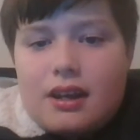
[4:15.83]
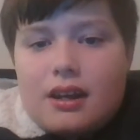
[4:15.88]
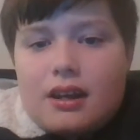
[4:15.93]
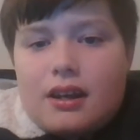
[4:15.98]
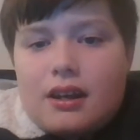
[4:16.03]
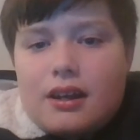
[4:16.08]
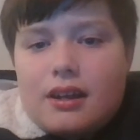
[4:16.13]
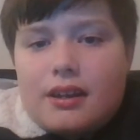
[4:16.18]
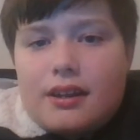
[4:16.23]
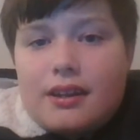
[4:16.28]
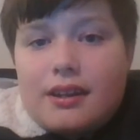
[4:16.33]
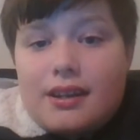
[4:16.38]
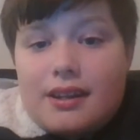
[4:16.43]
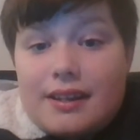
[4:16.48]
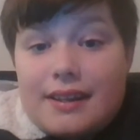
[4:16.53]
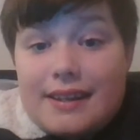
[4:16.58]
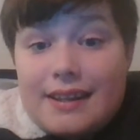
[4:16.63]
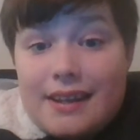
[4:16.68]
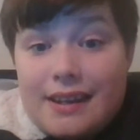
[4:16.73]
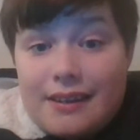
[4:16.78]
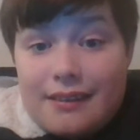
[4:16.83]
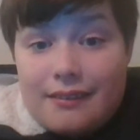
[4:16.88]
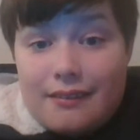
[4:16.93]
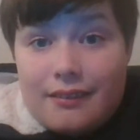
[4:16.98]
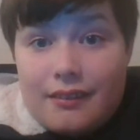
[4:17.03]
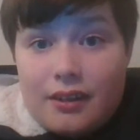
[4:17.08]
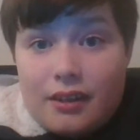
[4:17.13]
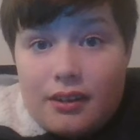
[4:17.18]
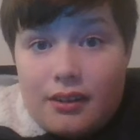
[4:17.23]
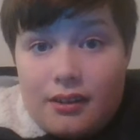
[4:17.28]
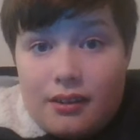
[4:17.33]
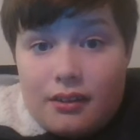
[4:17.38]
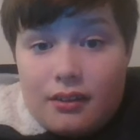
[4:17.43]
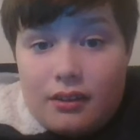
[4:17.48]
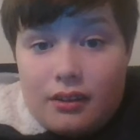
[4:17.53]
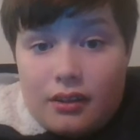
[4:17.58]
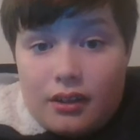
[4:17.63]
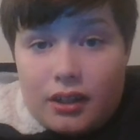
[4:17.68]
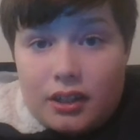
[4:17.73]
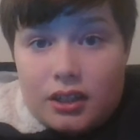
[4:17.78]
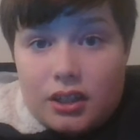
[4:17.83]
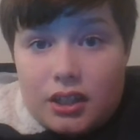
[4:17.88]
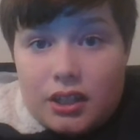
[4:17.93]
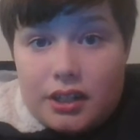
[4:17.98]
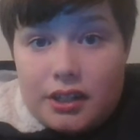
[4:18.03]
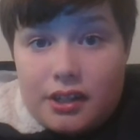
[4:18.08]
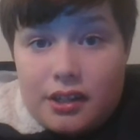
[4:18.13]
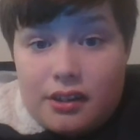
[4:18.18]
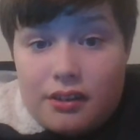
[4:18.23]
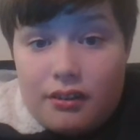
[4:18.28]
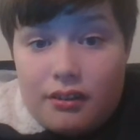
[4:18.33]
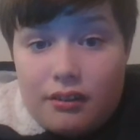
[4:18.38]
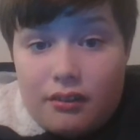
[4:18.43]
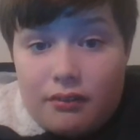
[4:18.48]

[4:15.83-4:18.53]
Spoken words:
And he did. He actually did.